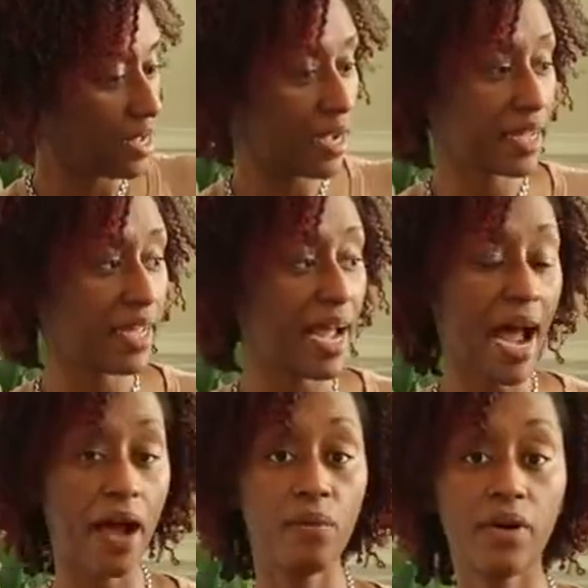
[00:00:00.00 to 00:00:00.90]
Again,
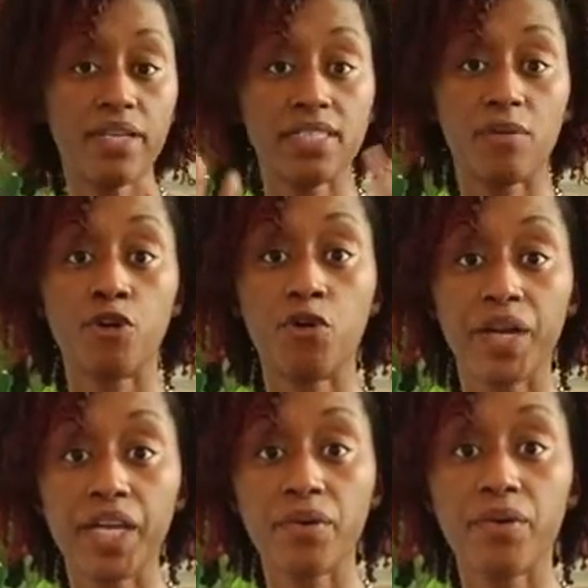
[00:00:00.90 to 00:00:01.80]
I wanted some
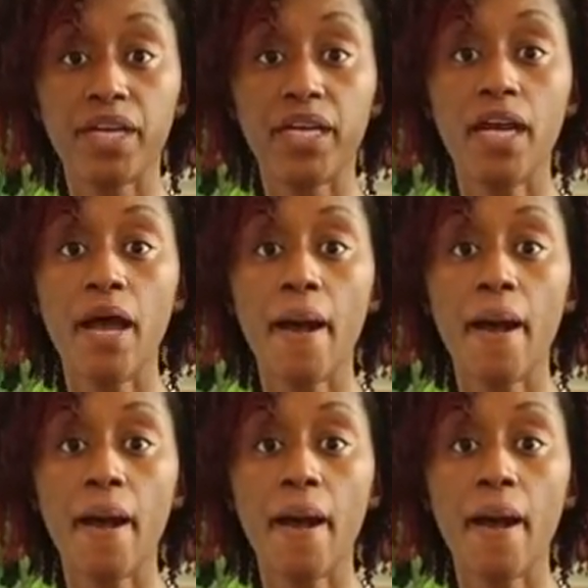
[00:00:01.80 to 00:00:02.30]
greenery,